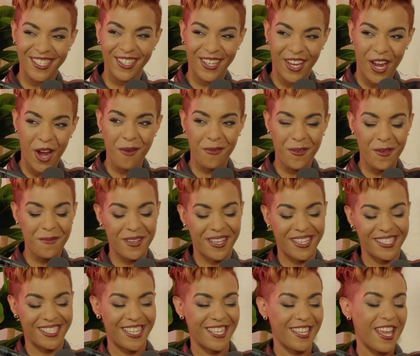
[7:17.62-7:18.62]
careful
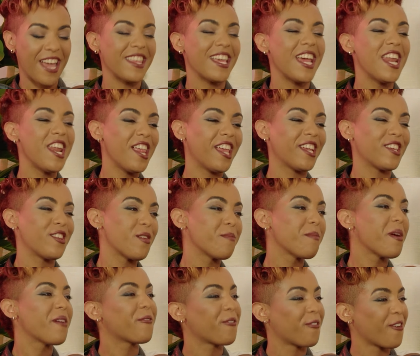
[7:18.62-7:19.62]
because like at the end like you're
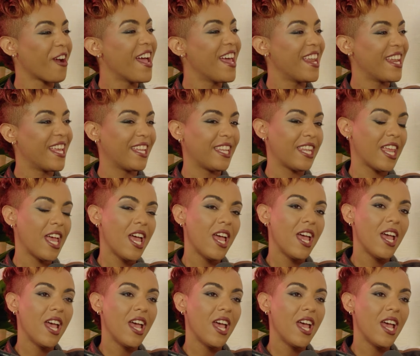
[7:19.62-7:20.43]
my friend and